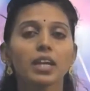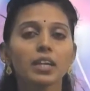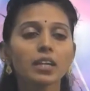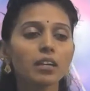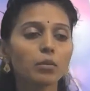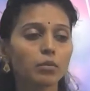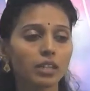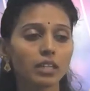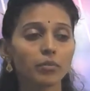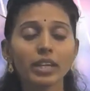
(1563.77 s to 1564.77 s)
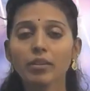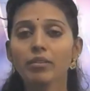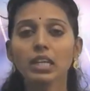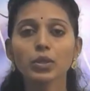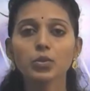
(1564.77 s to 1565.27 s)
Here, where
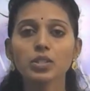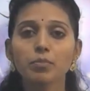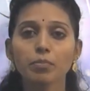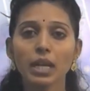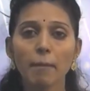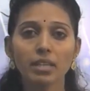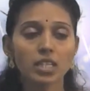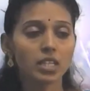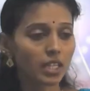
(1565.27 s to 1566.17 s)
we'll use a pyramid.